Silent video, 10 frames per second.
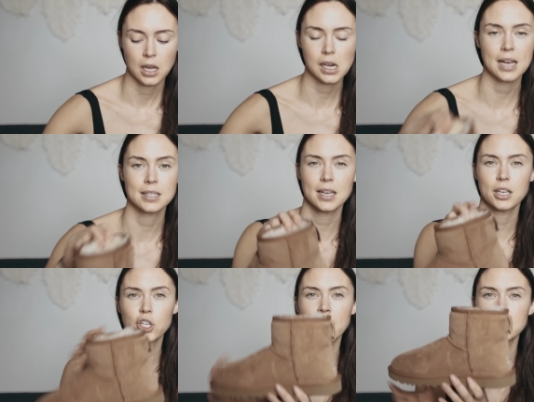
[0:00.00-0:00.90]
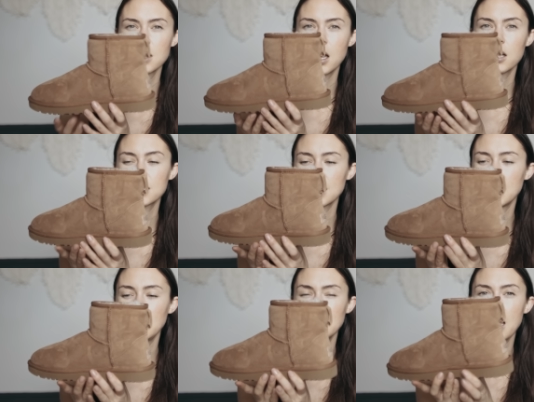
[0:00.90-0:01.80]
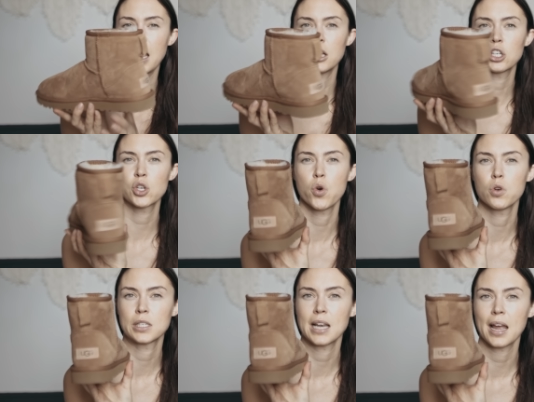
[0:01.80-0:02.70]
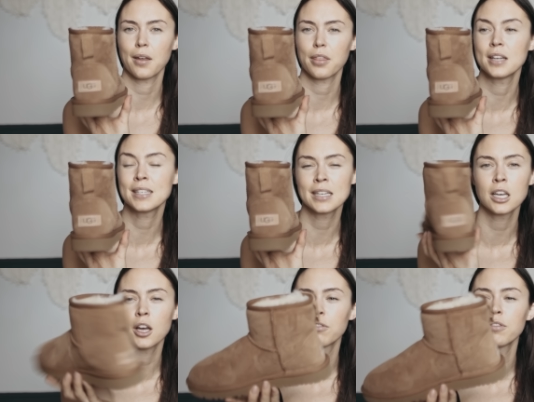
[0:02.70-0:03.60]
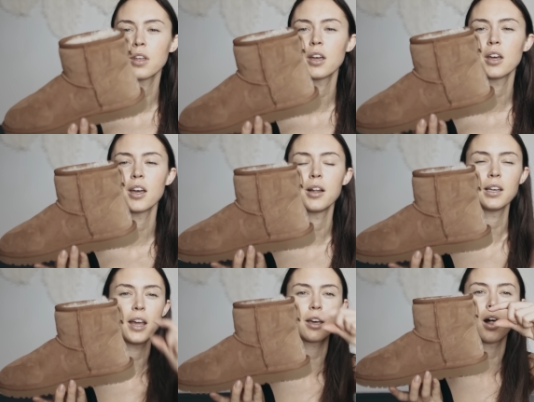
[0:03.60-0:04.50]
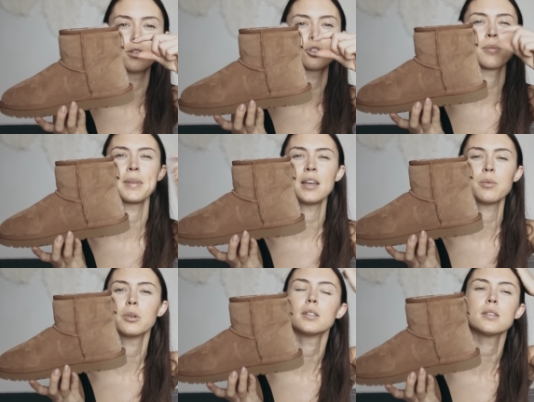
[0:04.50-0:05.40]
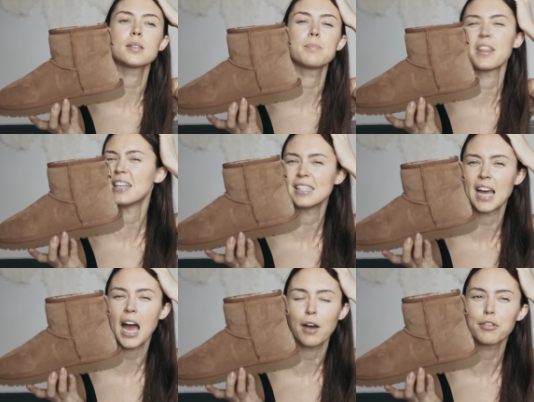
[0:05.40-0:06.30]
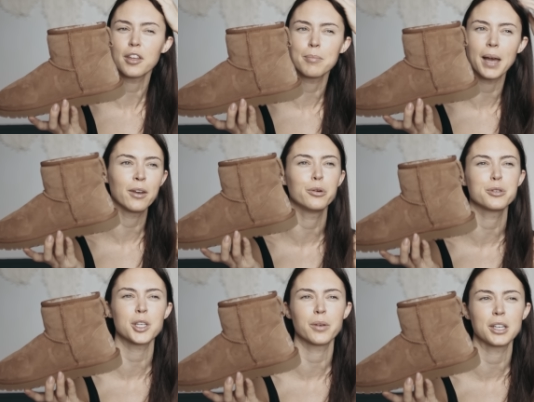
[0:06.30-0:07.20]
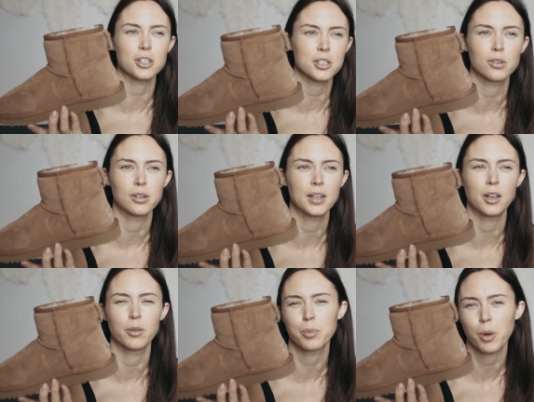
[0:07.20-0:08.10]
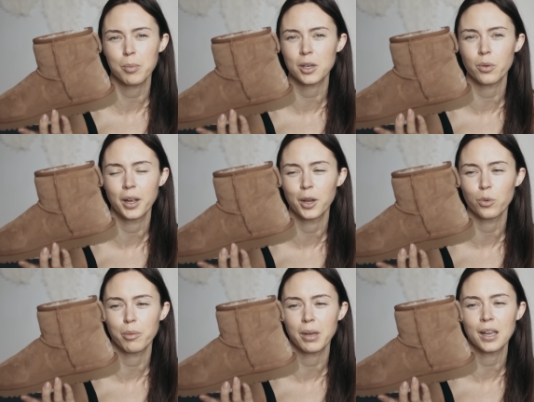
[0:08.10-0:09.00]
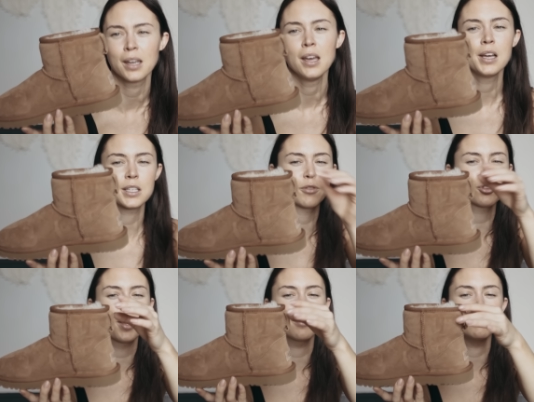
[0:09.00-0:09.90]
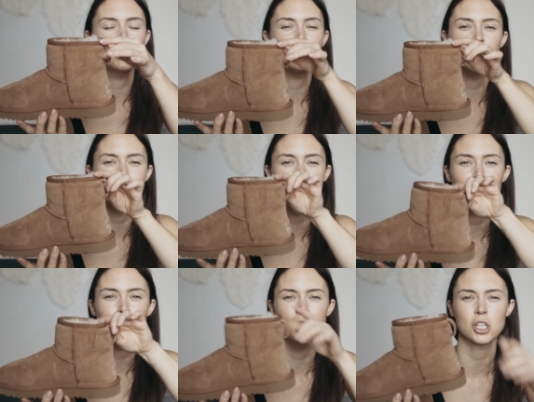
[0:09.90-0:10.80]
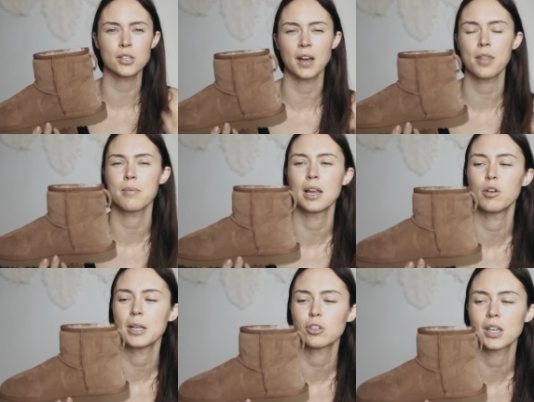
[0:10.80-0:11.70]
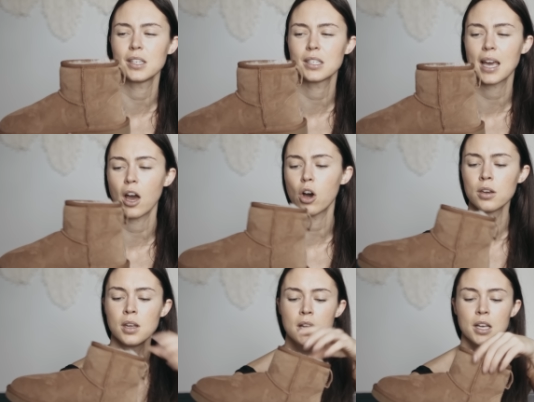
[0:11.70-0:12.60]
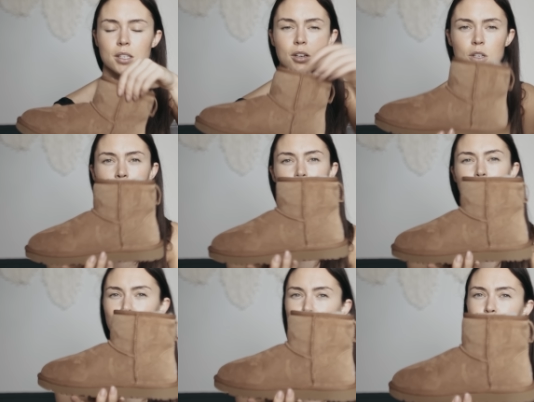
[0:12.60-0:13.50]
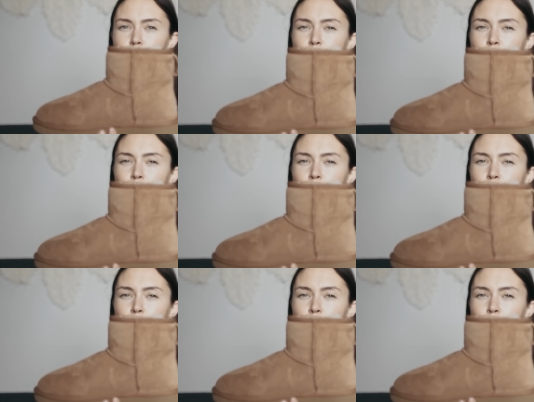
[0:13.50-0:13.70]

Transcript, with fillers: classic chestnut in a short length. I did look for the like ultra mini ones, but they didn't have them. And also I just thought it would probably quite annoy me because I've tried them on in shops before and I just found them a little bit tricky to get on. So I just went for the short